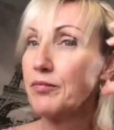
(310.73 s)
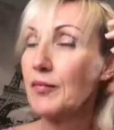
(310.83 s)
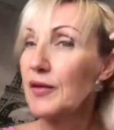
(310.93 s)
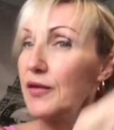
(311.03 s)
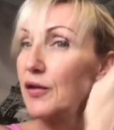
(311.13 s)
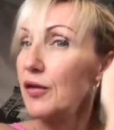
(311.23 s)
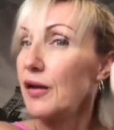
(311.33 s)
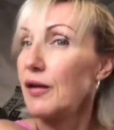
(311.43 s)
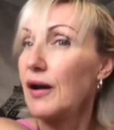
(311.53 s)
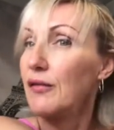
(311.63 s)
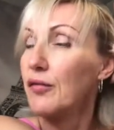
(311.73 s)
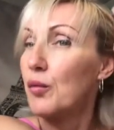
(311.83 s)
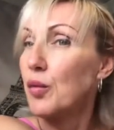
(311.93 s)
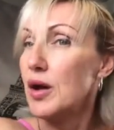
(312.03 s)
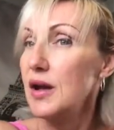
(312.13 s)
so that they're out of the
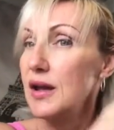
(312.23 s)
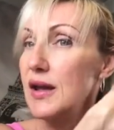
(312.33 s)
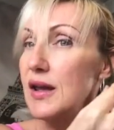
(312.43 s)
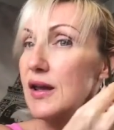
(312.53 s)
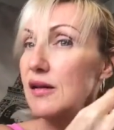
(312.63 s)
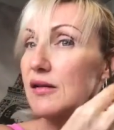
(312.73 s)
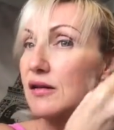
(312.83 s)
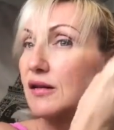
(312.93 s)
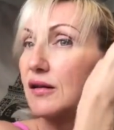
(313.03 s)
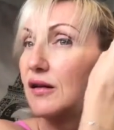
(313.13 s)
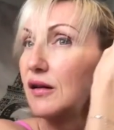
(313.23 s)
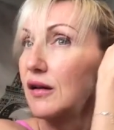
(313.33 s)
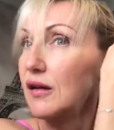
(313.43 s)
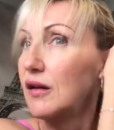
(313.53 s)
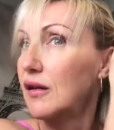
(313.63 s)
way,
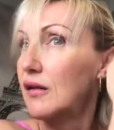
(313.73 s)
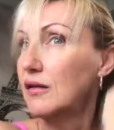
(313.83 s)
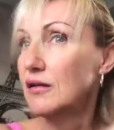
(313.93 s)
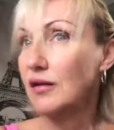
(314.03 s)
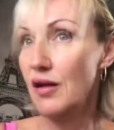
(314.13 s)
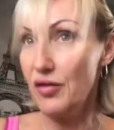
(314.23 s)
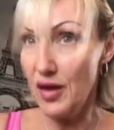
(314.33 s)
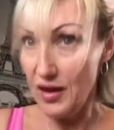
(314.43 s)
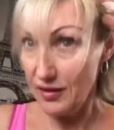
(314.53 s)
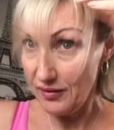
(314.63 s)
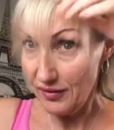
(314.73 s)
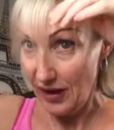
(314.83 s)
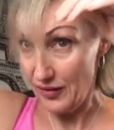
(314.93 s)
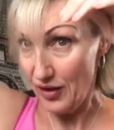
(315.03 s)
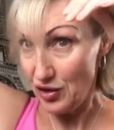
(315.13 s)
like that,
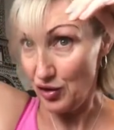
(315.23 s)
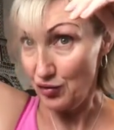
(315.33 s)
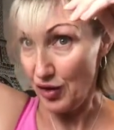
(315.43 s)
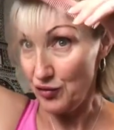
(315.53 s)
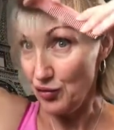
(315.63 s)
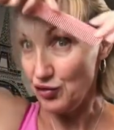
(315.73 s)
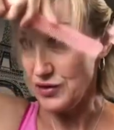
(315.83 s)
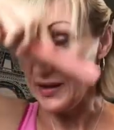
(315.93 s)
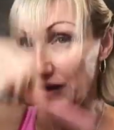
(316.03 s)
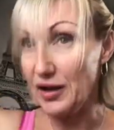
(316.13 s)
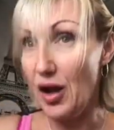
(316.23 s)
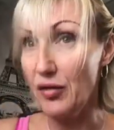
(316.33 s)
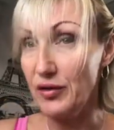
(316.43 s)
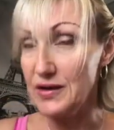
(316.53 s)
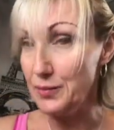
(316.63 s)
and then you know you're just going to cut
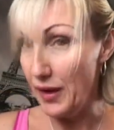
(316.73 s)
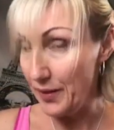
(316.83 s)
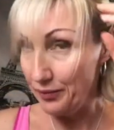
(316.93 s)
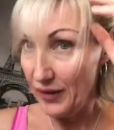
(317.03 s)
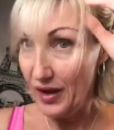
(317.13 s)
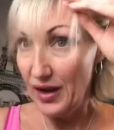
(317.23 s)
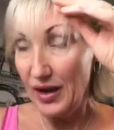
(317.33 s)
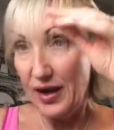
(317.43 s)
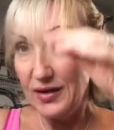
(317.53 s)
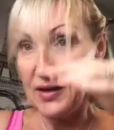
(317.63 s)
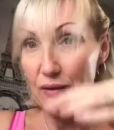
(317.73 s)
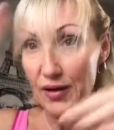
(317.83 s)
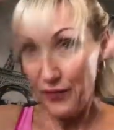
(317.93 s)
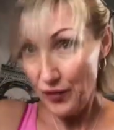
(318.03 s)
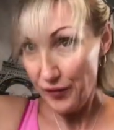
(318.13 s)
this bit. So
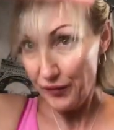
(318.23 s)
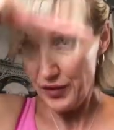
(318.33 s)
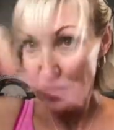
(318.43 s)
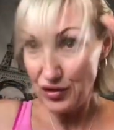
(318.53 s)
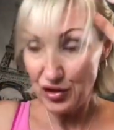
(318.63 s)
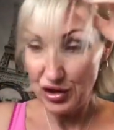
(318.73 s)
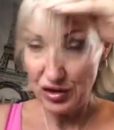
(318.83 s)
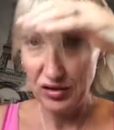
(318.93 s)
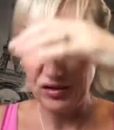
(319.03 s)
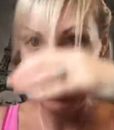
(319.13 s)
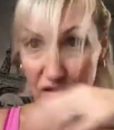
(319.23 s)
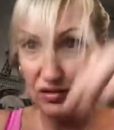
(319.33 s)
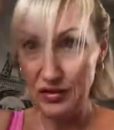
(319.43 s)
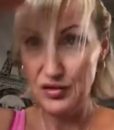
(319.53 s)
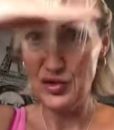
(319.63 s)
if your fringe
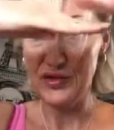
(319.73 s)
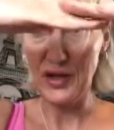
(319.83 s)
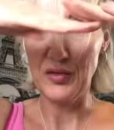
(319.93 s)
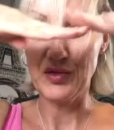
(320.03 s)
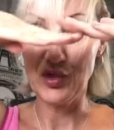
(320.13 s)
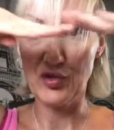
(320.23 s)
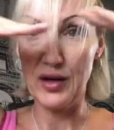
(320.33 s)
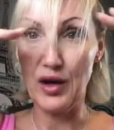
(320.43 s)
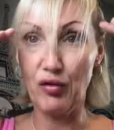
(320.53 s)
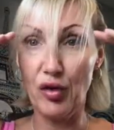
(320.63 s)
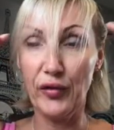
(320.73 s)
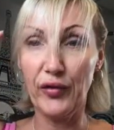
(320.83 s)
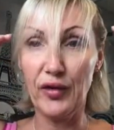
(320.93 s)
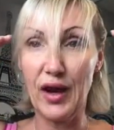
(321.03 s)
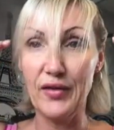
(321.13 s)
just goes straight across
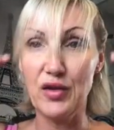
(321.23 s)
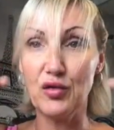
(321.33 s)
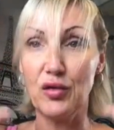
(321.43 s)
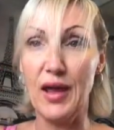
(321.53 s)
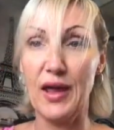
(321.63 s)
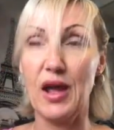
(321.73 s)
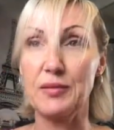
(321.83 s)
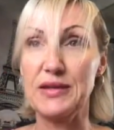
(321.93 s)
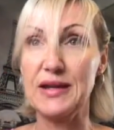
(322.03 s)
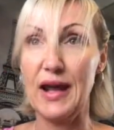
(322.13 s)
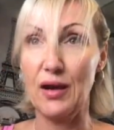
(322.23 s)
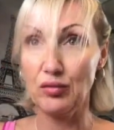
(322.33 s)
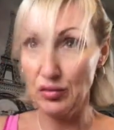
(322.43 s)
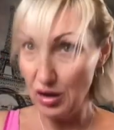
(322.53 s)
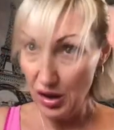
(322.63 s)
and then your hair comes down,
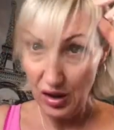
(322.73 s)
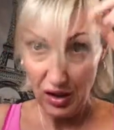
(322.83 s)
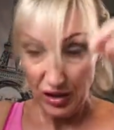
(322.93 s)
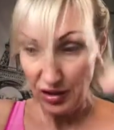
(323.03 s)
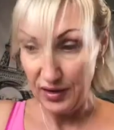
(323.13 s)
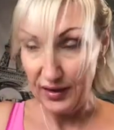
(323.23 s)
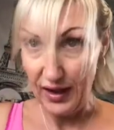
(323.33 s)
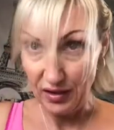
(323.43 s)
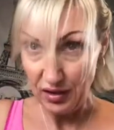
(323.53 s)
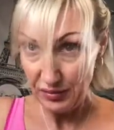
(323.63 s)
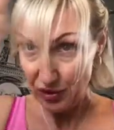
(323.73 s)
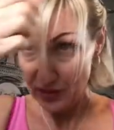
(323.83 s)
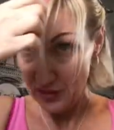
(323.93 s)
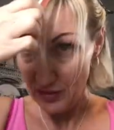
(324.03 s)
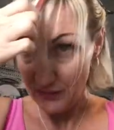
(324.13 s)
again, let me just
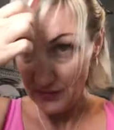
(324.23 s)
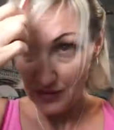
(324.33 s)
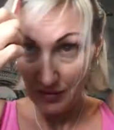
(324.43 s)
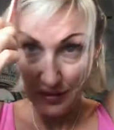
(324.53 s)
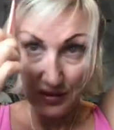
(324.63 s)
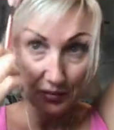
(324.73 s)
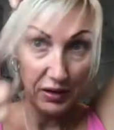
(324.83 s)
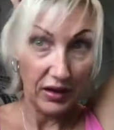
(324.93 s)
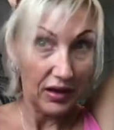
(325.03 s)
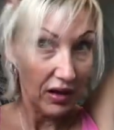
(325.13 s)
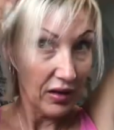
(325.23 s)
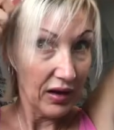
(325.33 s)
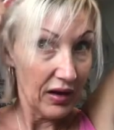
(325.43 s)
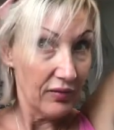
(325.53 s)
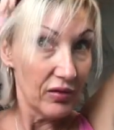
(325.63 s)
do the other side to make it
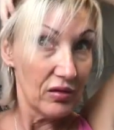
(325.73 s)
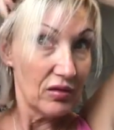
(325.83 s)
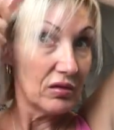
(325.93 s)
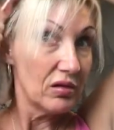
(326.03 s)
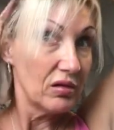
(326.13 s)
even.